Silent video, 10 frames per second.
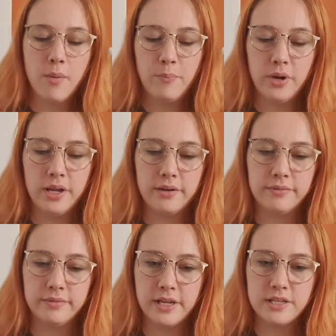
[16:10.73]
but
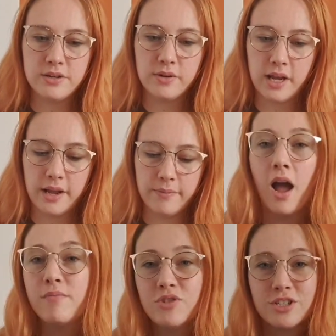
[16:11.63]
it's okay.
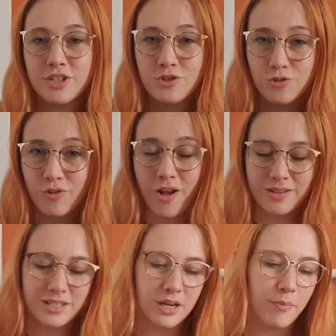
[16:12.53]
I'm just
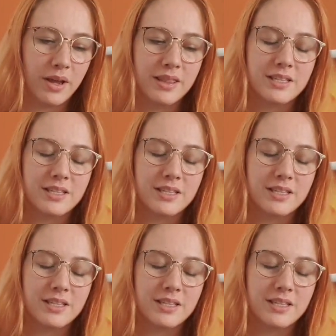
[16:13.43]
entranced by